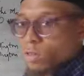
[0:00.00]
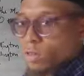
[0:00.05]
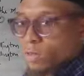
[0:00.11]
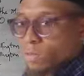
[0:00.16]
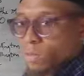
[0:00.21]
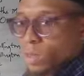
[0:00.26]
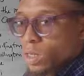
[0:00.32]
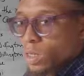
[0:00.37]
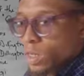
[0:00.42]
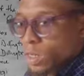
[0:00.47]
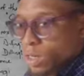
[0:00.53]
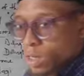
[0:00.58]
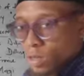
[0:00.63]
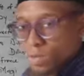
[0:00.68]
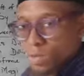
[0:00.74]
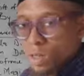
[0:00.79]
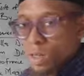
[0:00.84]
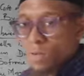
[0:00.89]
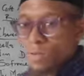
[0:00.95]
we've been
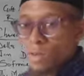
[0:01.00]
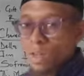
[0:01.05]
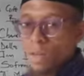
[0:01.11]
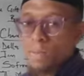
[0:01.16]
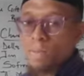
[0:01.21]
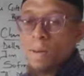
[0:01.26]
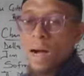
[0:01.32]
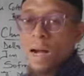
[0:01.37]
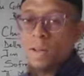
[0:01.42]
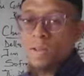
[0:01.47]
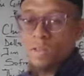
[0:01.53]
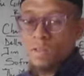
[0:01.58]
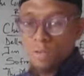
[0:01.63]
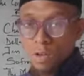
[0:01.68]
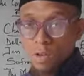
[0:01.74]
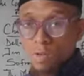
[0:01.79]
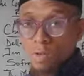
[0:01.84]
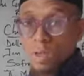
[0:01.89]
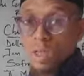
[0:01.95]
dealing with for the past
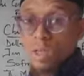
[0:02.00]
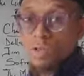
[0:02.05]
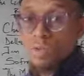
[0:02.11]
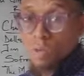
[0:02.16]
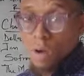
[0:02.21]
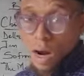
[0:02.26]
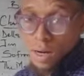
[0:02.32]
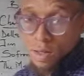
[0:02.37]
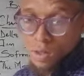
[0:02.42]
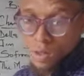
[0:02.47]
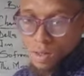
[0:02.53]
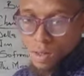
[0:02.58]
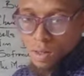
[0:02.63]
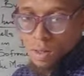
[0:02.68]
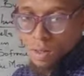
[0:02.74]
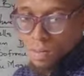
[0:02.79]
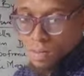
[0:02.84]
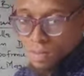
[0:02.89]
few weeks, right?